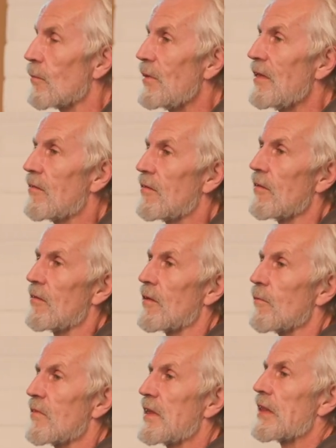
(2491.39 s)
that means
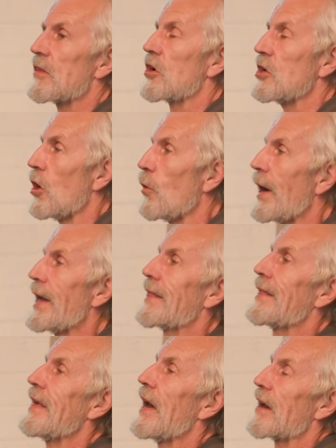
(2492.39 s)
systems that go
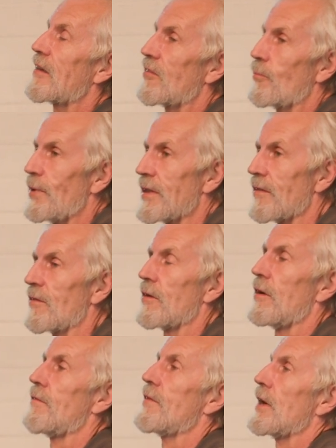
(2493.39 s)
at the
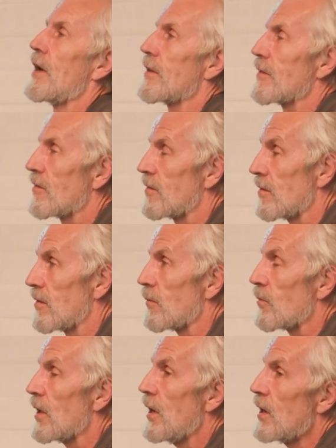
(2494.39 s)
expense of the other
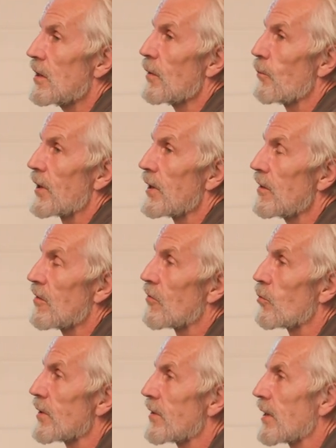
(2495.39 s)
systems. Typically,
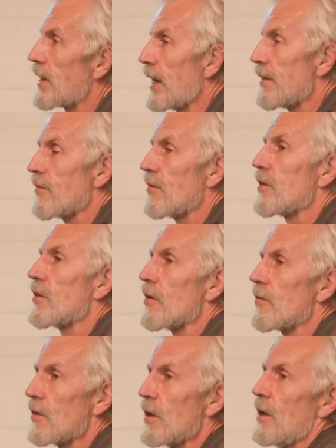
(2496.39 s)
that's what the cancer
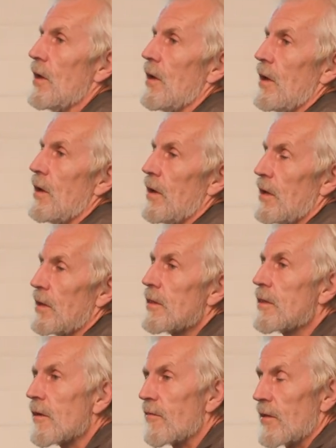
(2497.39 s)
does.
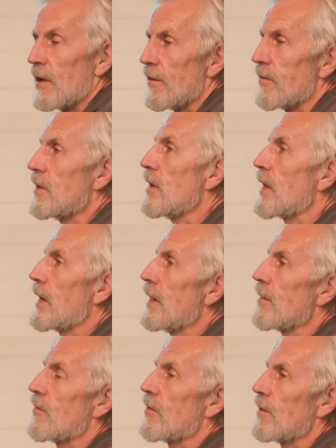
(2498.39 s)
The cells in a
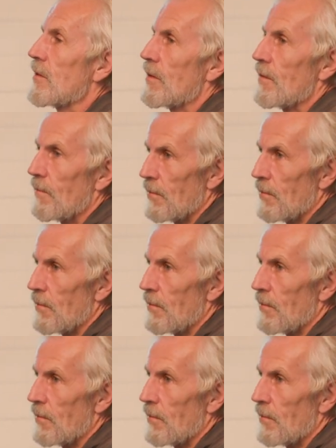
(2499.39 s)
cancer